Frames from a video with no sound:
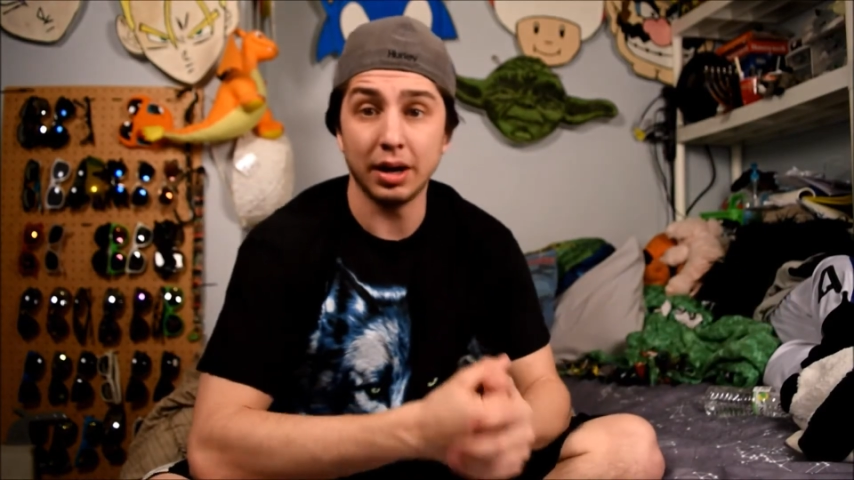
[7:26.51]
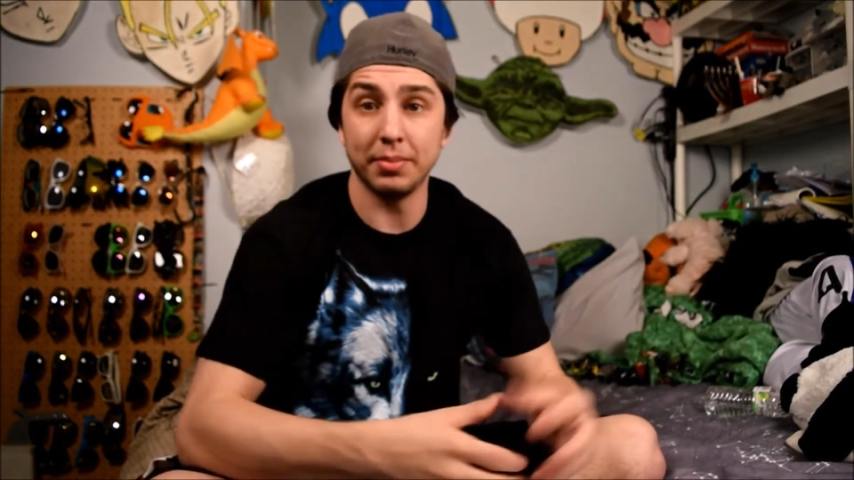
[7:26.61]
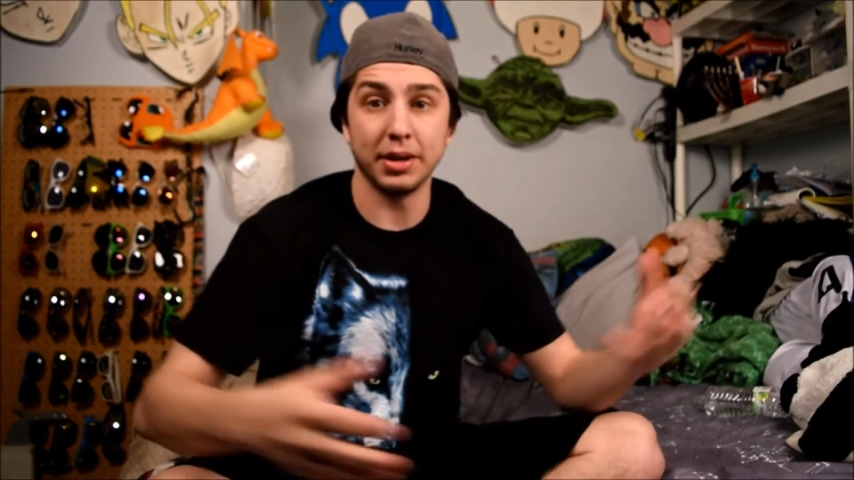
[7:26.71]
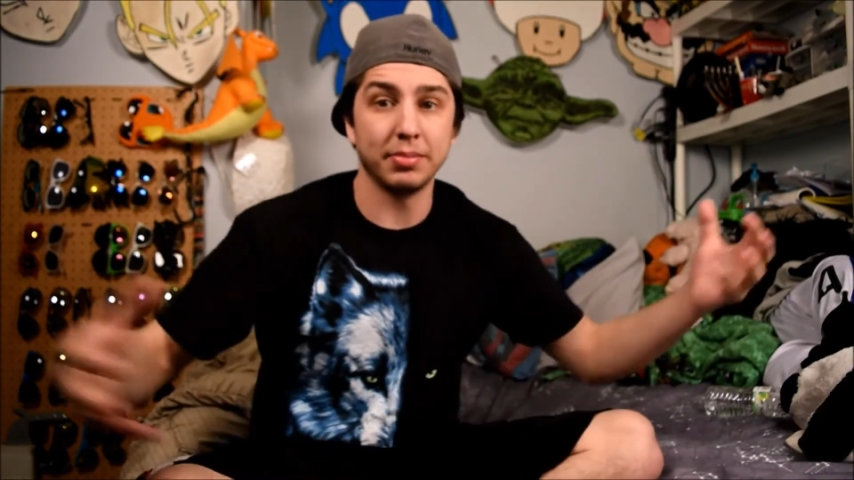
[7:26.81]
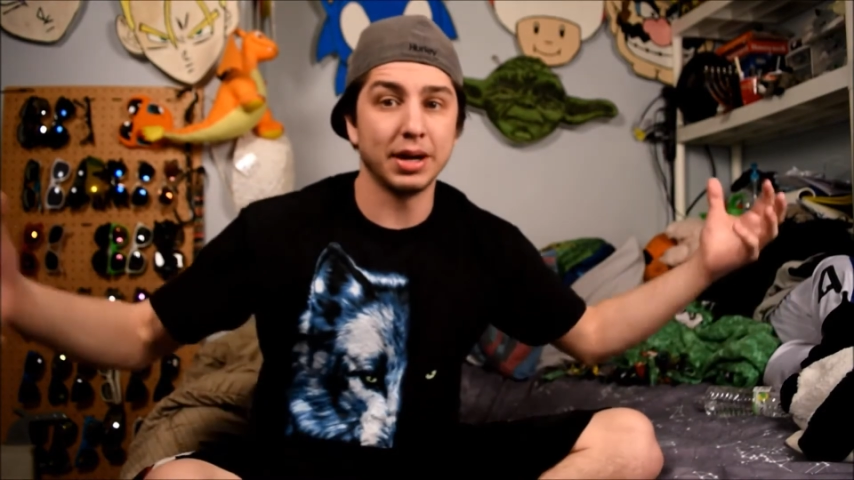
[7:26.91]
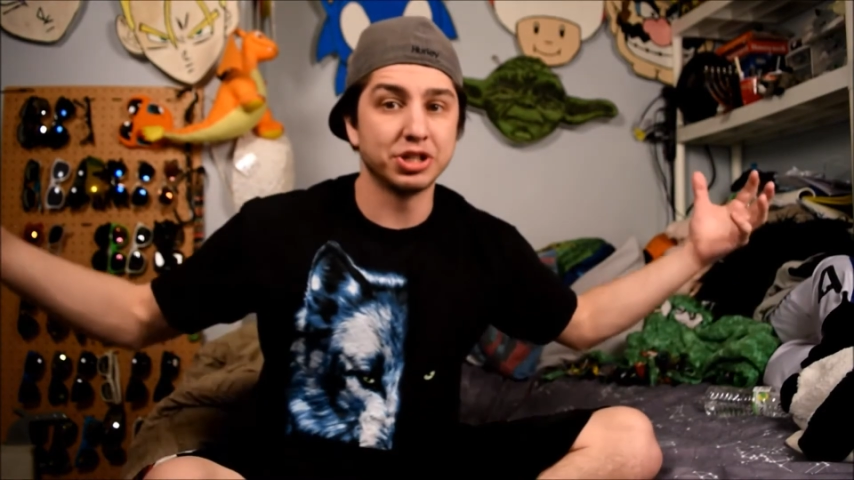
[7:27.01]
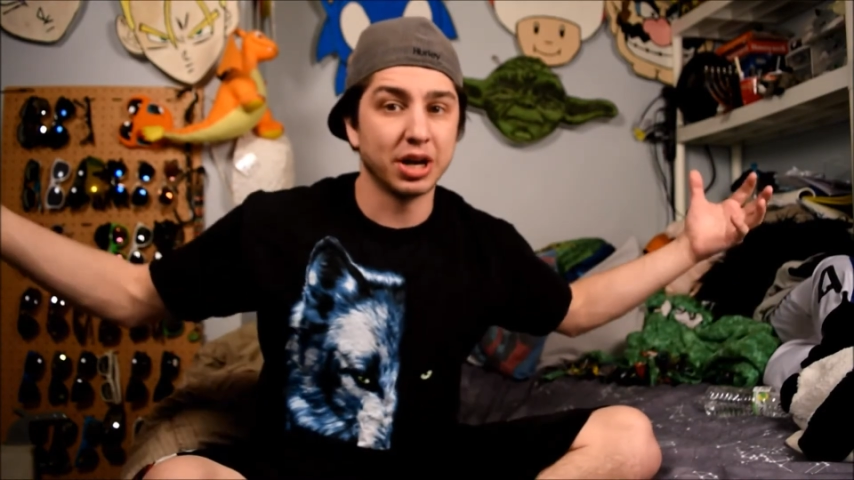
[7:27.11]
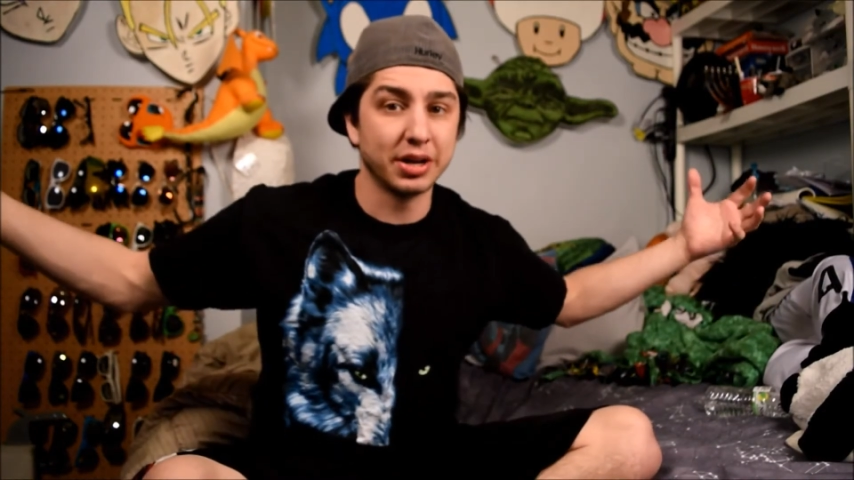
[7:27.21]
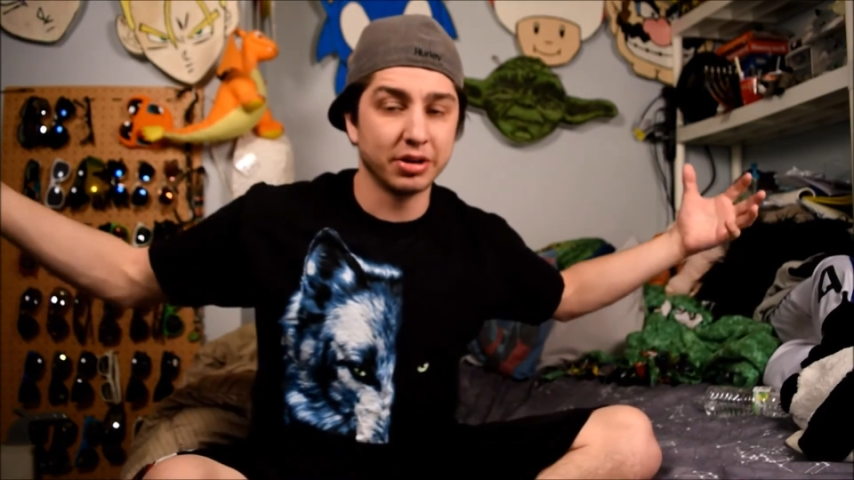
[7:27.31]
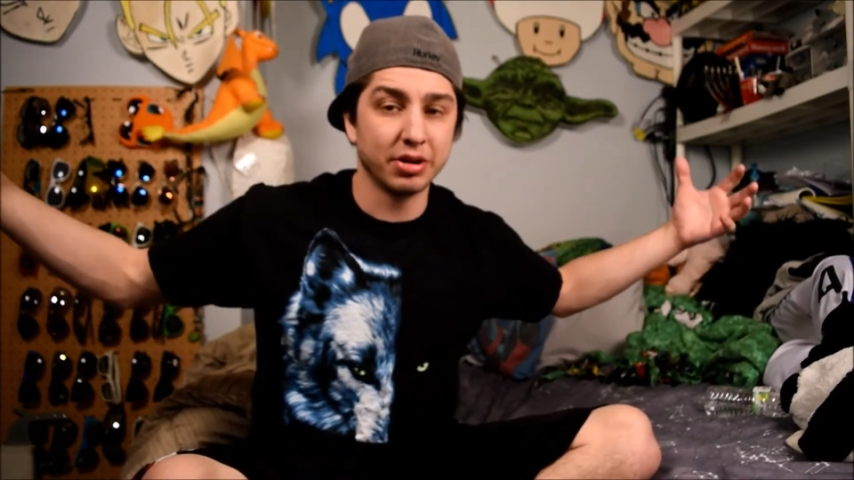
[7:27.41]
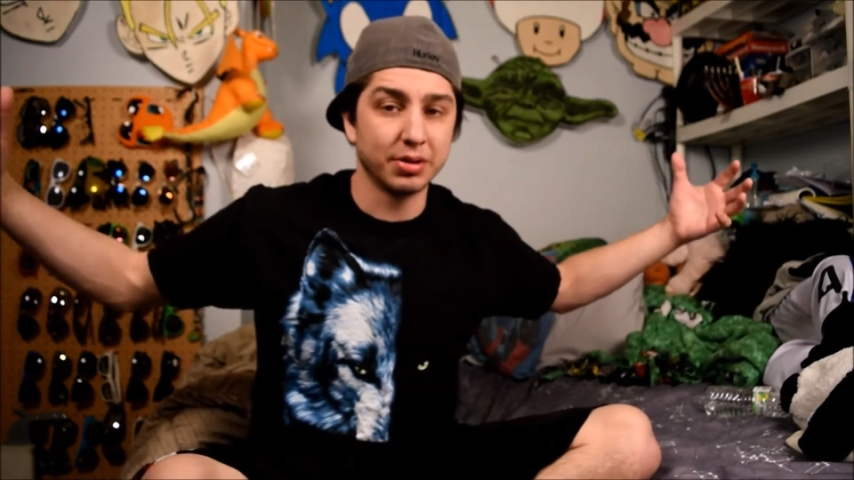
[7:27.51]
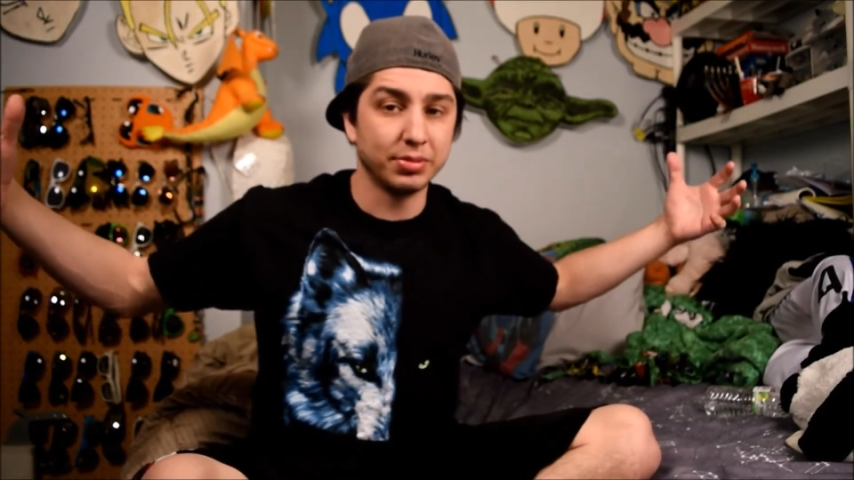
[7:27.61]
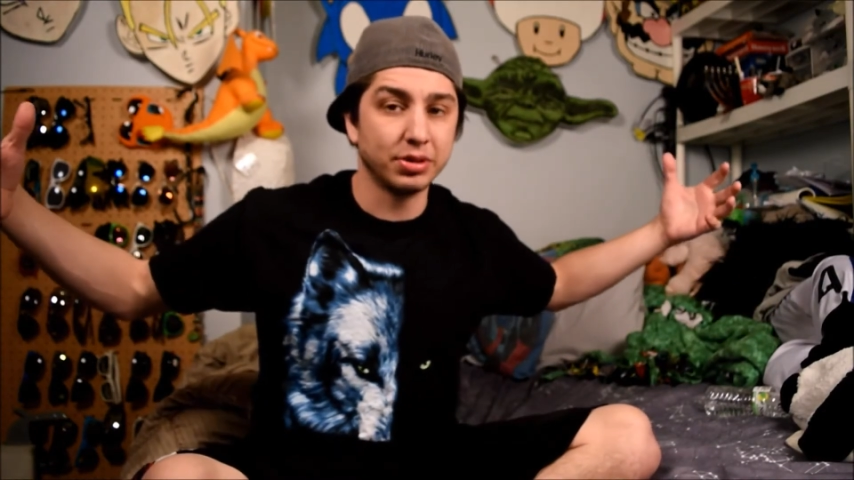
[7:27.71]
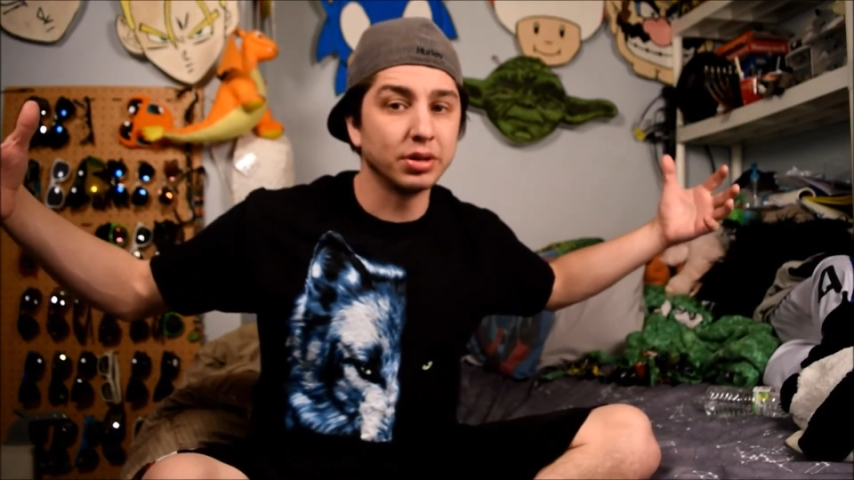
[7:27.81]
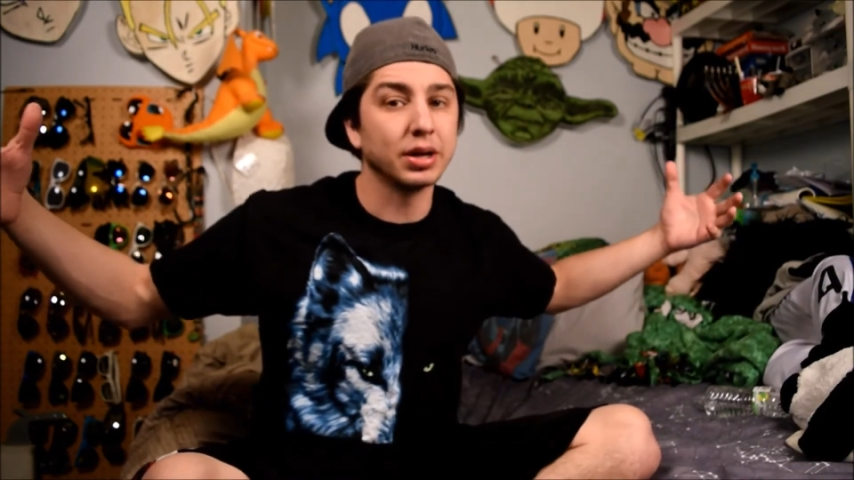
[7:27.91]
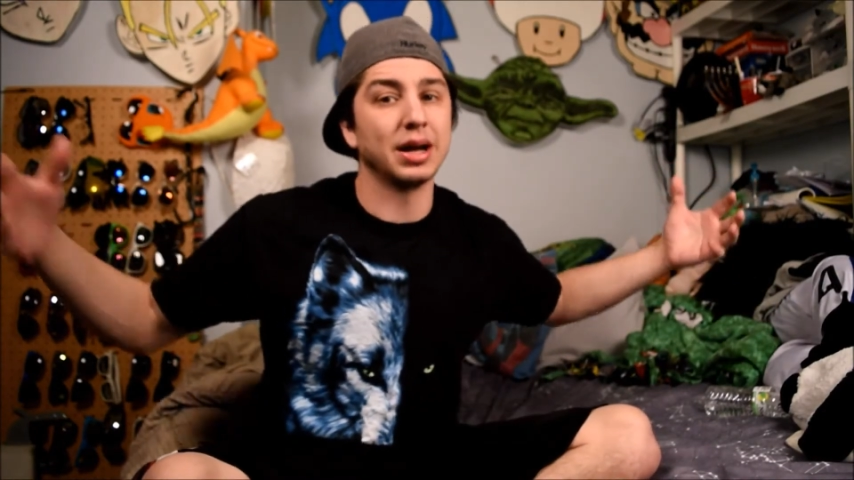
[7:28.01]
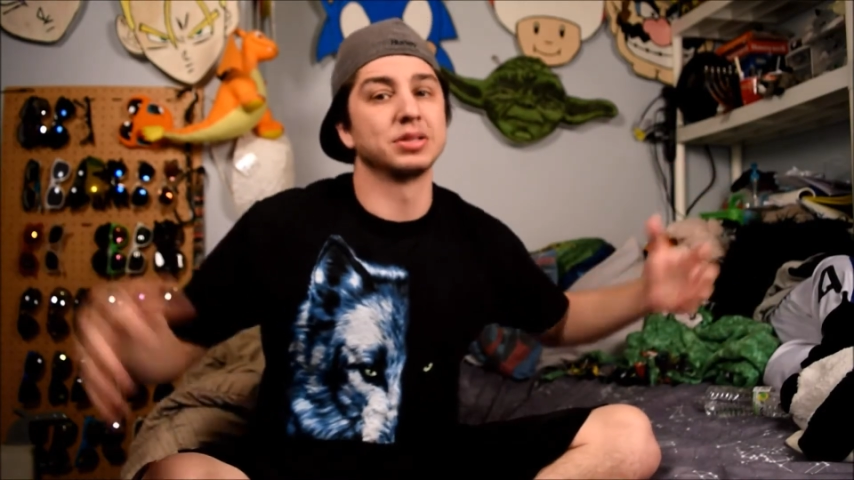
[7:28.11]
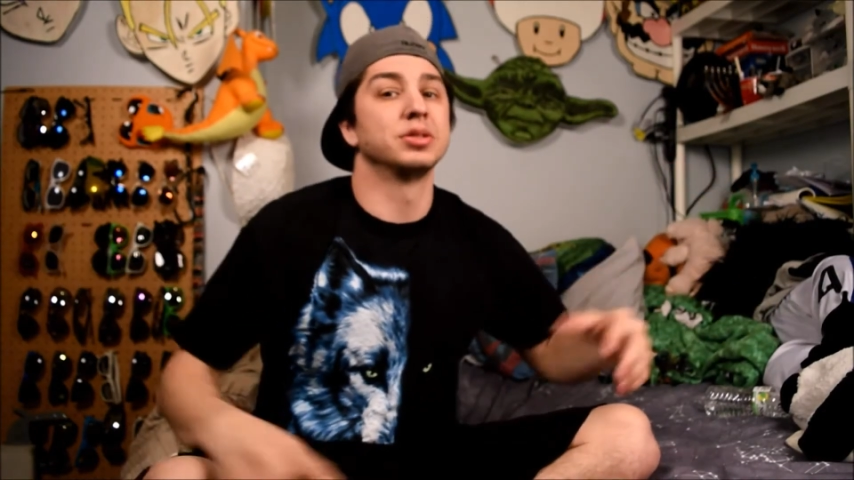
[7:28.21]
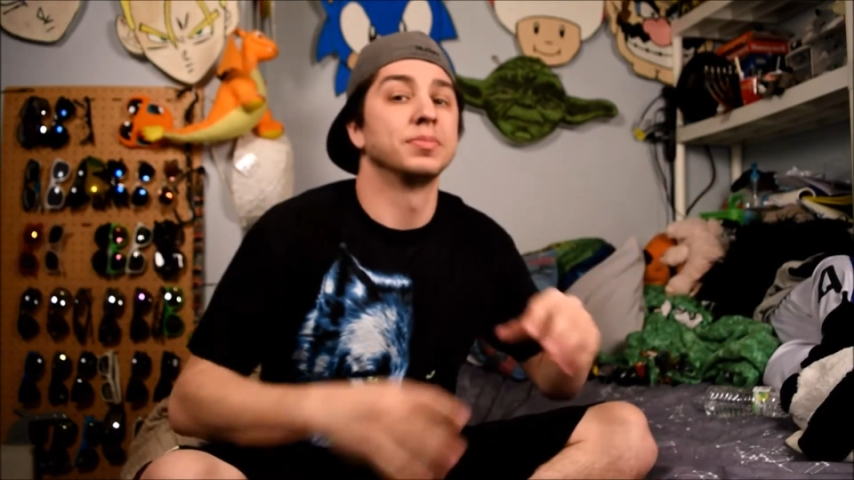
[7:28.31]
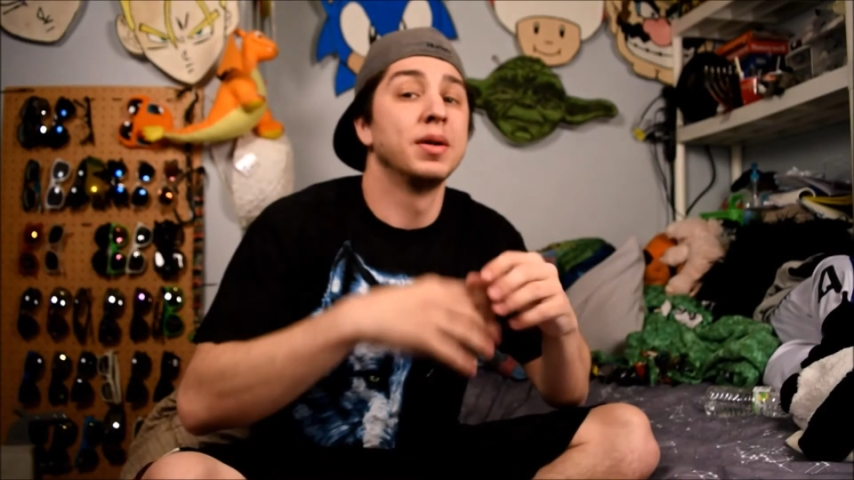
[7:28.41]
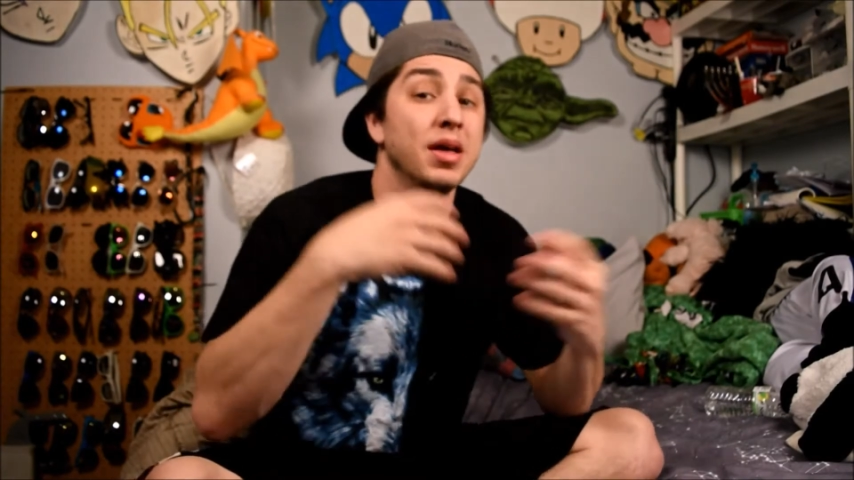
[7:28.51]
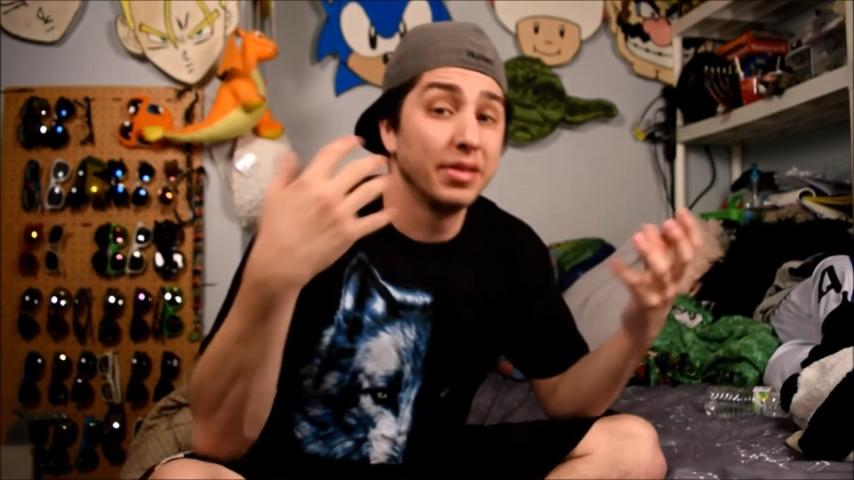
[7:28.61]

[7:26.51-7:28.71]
I made my giant Incredible Hulk costume,